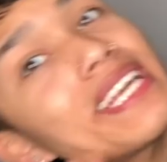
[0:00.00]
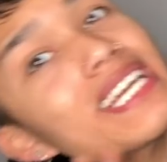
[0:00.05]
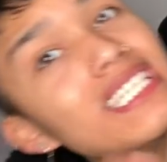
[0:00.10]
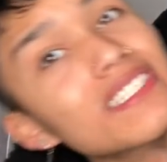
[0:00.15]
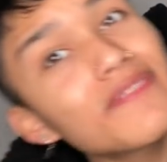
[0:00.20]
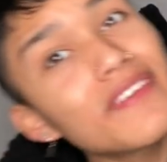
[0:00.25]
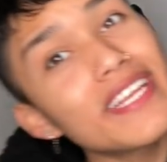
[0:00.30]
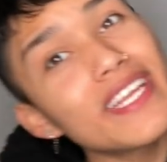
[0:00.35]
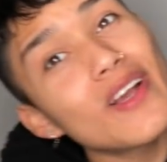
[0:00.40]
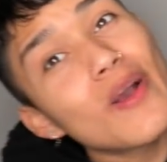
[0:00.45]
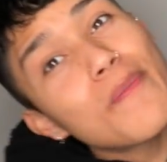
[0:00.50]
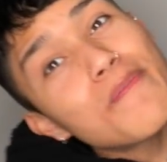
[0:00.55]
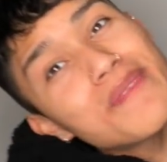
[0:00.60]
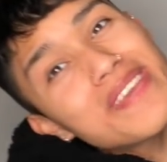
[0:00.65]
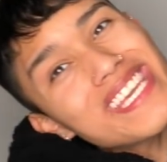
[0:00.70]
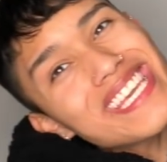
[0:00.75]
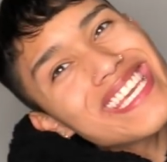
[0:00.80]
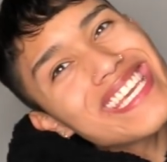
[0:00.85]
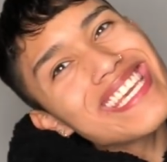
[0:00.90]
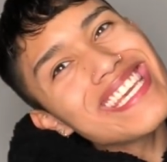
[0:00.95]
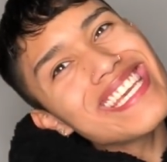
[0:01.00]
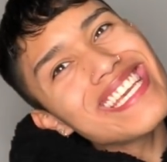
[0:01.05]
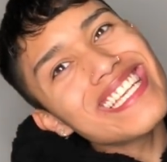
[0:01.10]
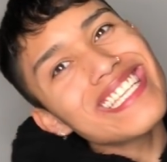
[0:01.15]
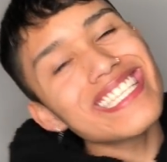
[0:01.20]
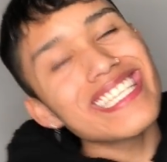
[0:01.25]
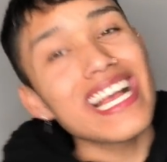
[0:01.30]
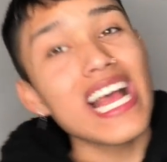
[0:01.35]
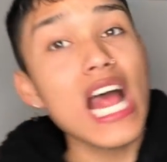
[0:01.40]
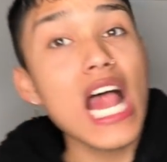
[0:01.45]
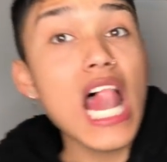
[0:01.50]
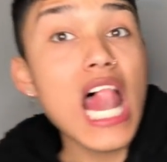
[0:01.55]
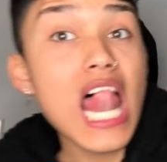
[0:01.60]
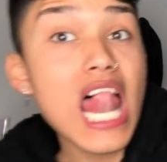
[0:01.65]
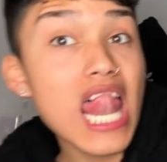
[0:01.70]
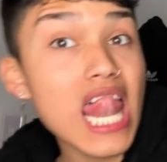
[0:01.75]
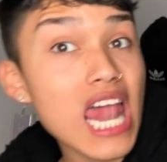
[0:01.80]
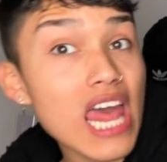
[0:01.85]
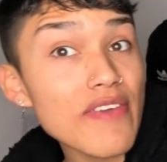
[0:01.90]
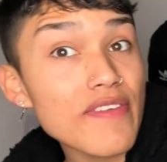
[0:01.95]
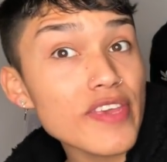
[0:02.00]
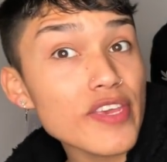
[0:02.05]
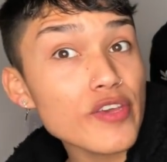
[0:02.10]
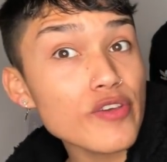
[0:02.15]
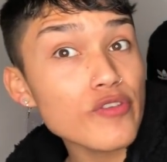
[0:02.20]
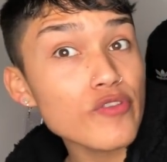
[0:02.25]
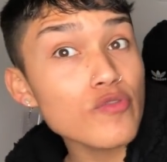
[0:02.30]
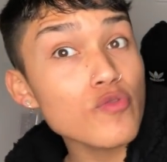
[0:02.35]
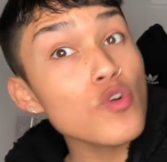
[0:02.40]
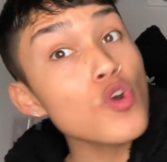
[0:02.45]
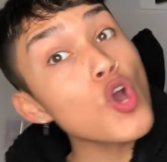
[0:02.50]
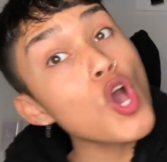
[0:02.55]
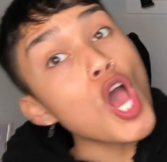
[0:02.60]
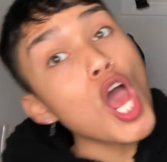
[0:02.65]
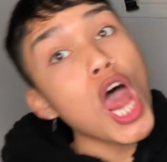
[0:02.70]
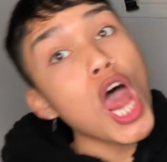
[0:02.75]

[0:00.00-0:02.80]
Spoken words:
next video. Peace. Love you.